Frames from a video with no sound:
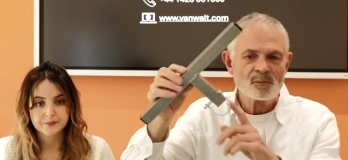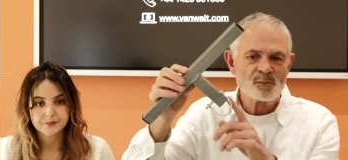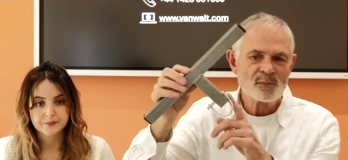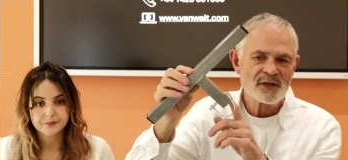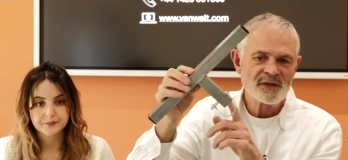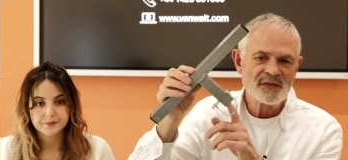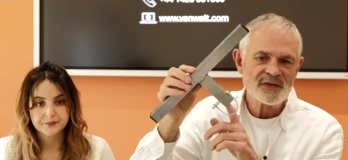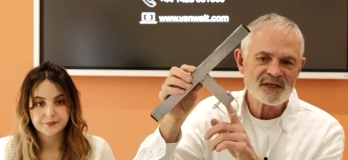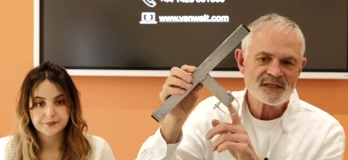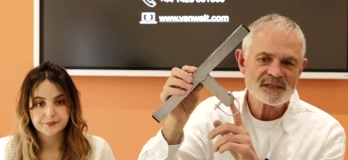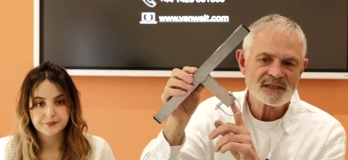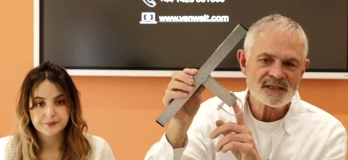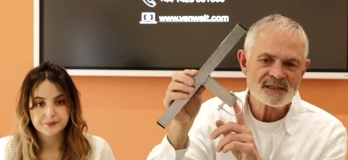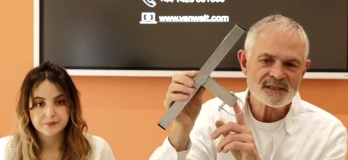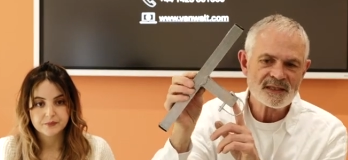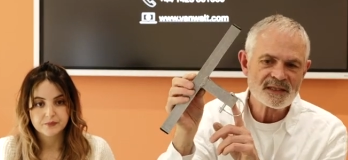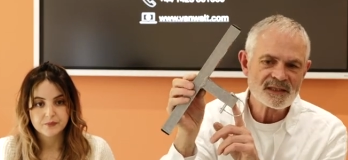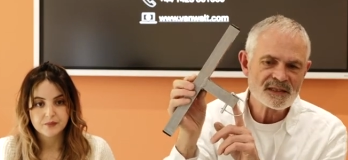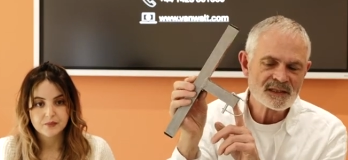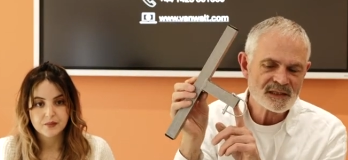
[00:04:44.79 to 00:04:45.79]
Speaker 1: but this
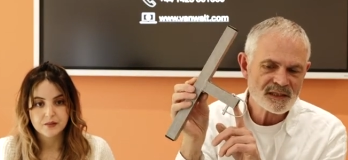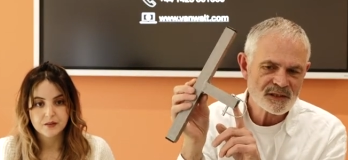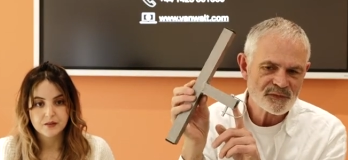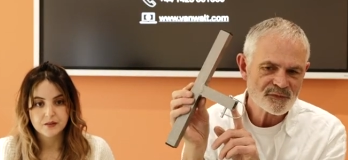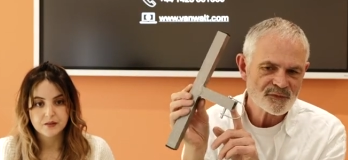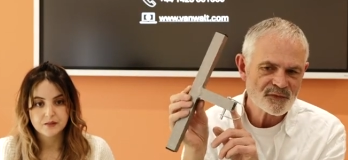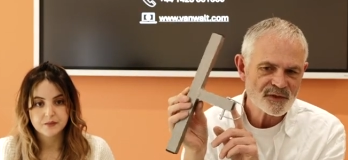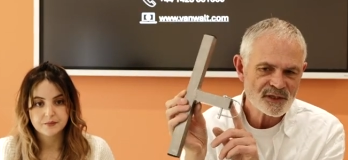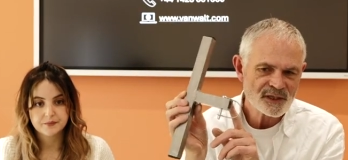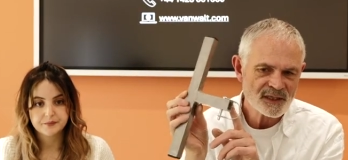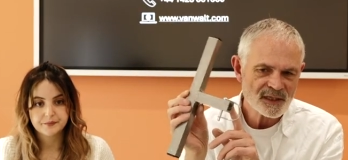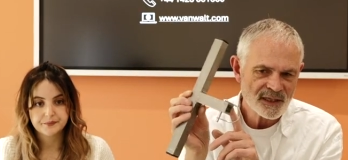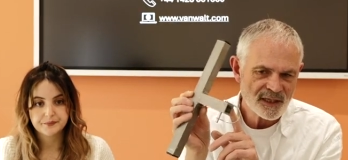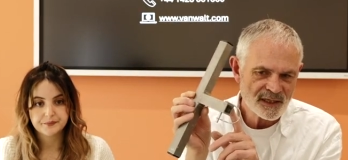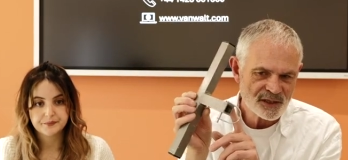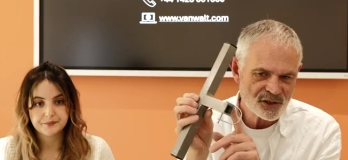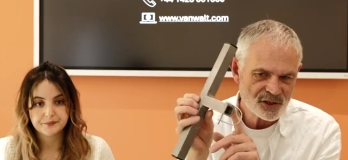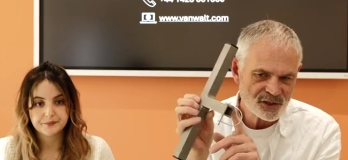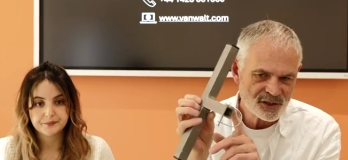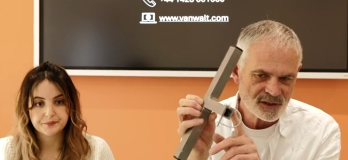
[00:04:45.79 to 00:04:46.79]
is a different
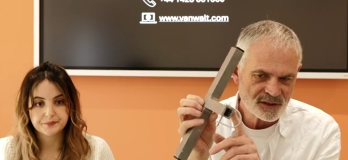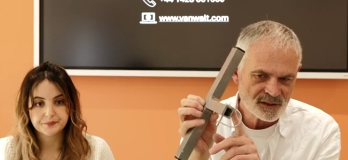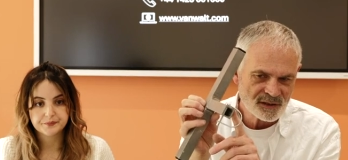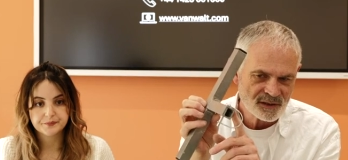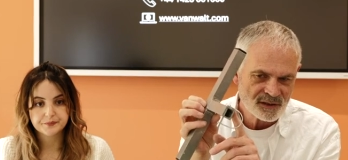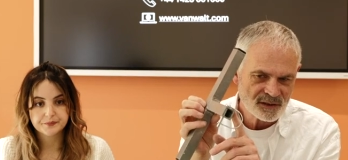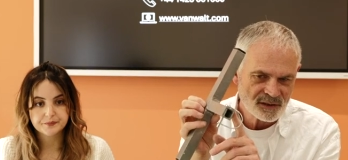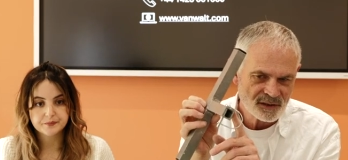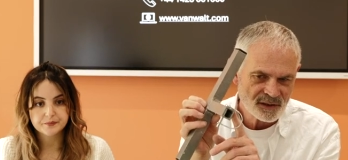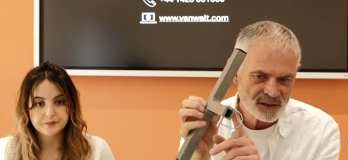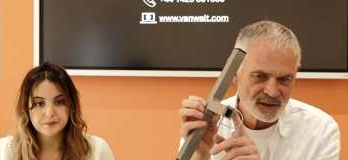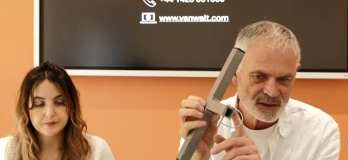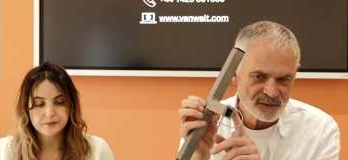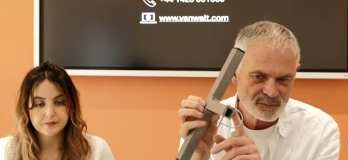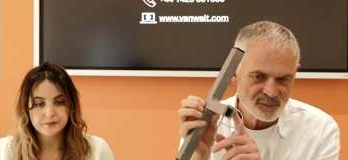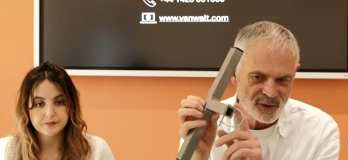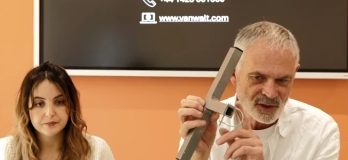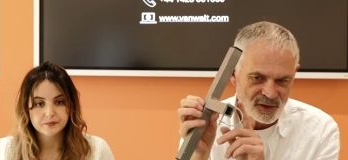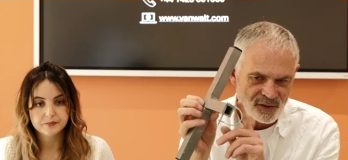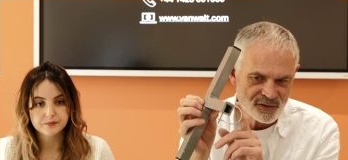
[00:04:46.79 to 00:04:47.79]
connection uh,
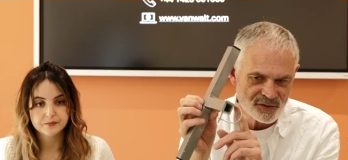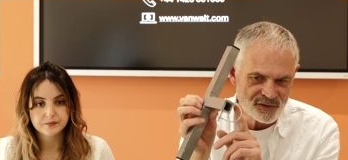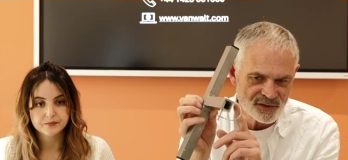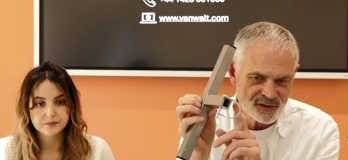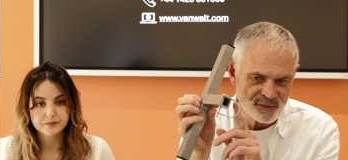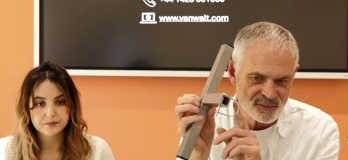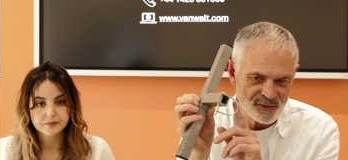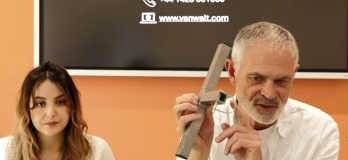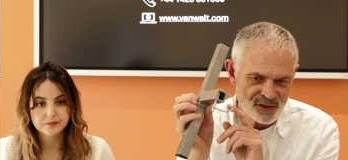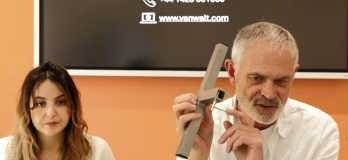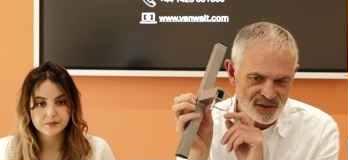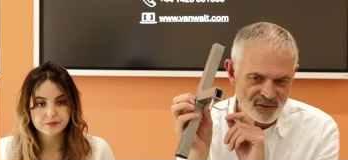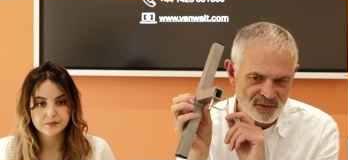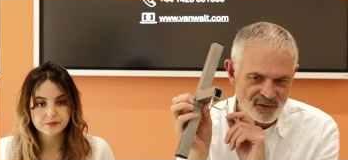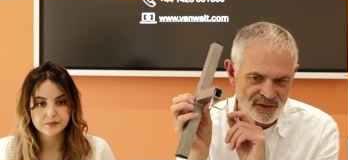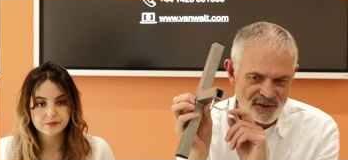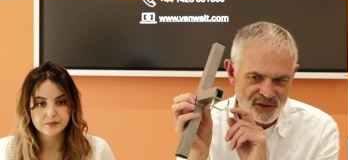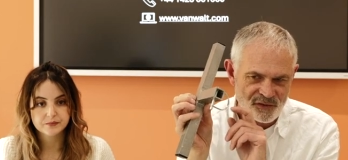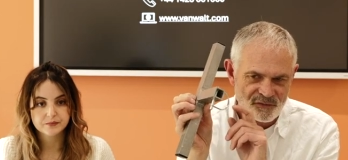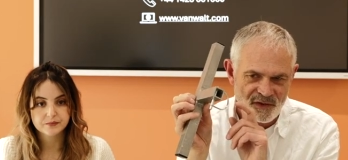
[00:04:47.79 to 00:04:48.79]
because the
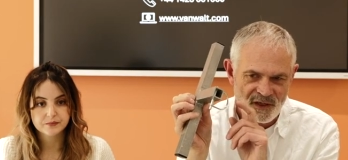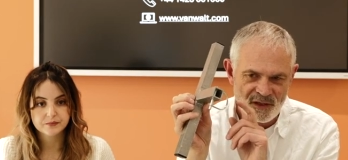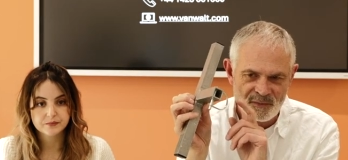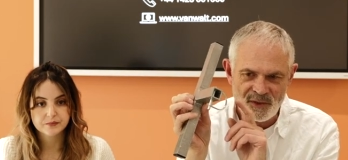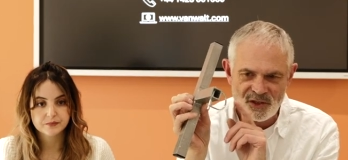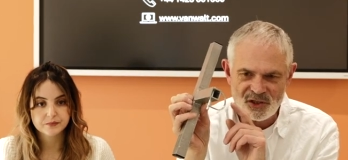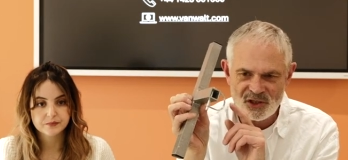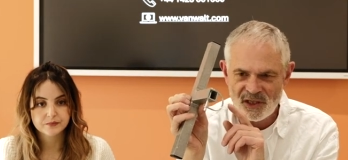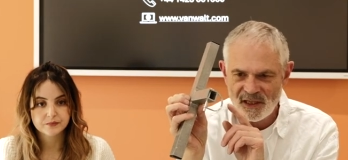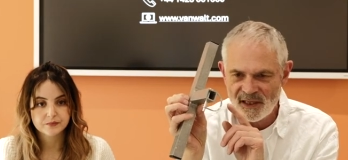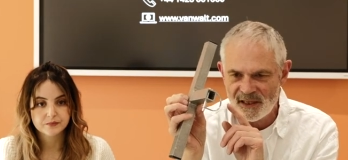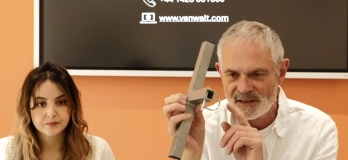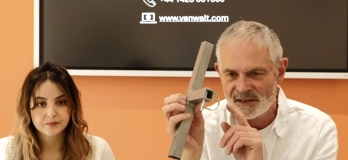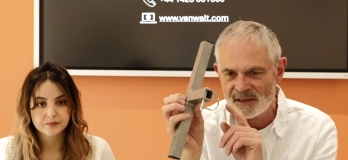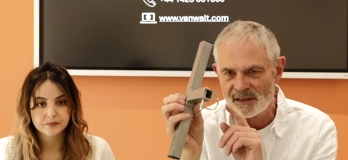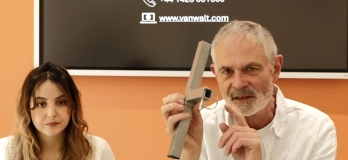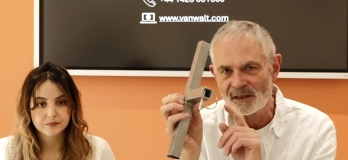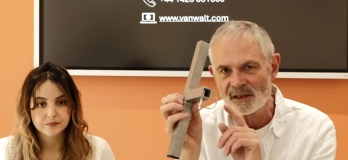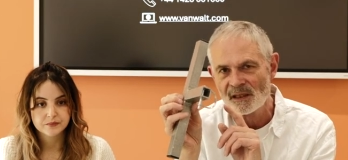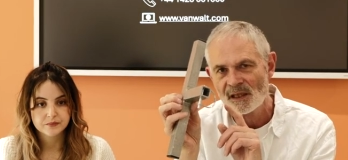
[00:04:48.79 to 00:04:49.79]
material is very much
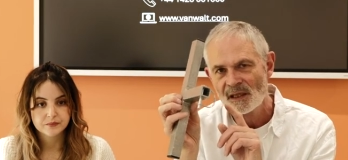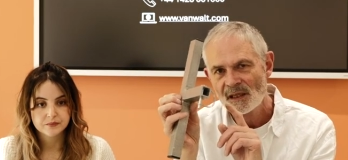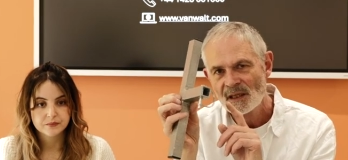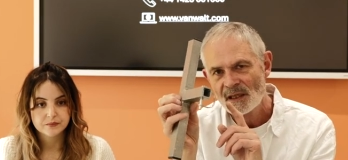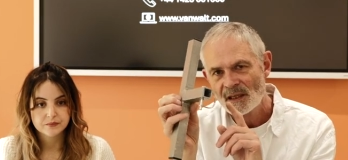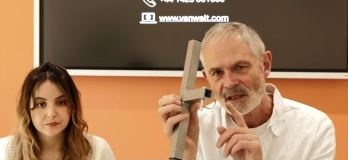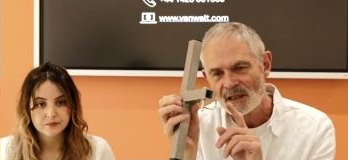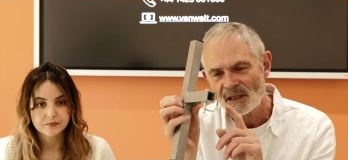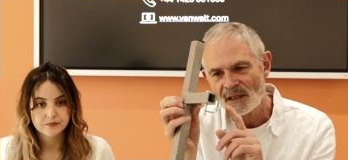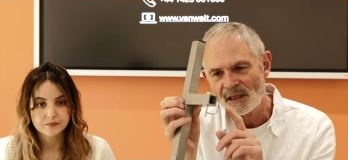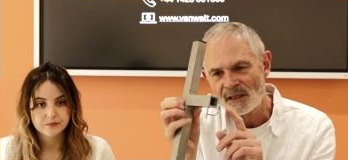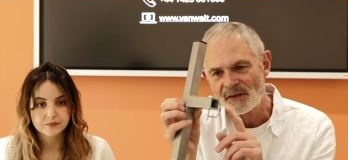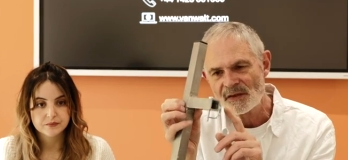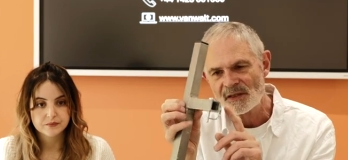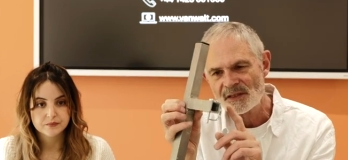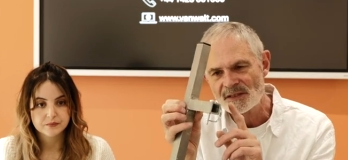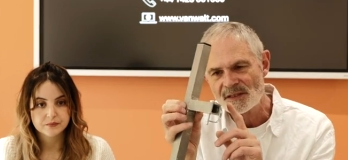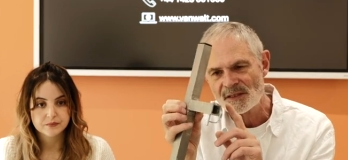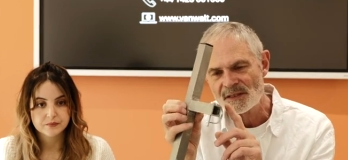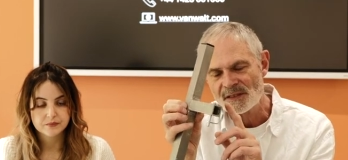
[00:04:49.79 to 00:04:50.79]
lighter. Uh,
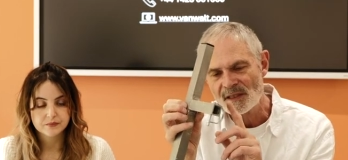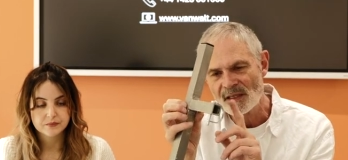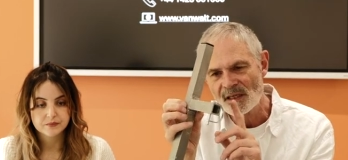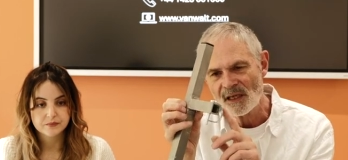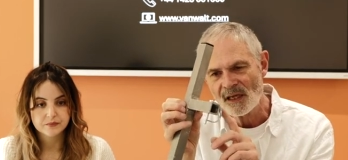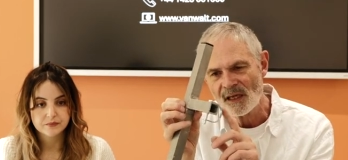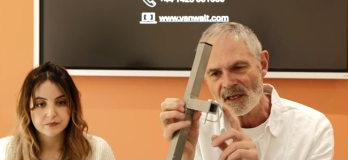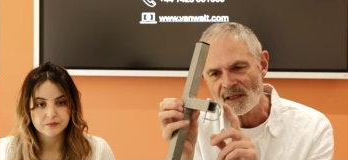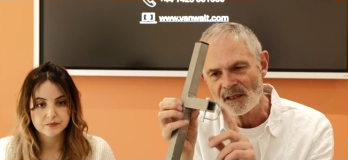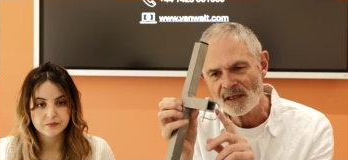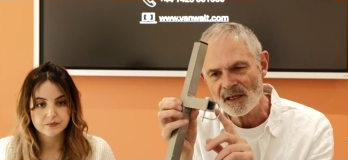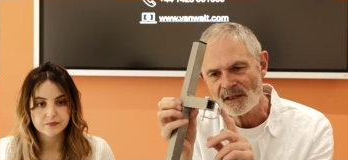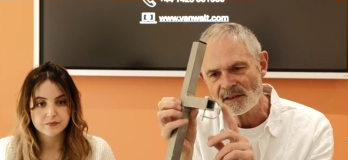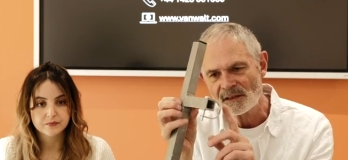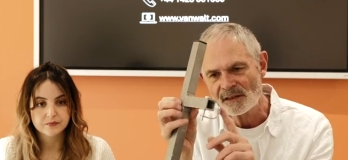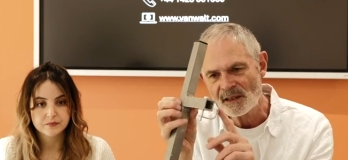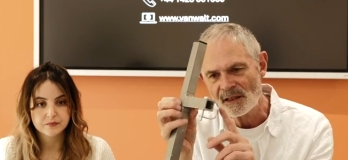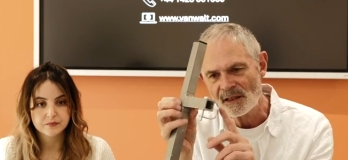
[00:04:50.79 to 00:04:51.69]
this is a, a,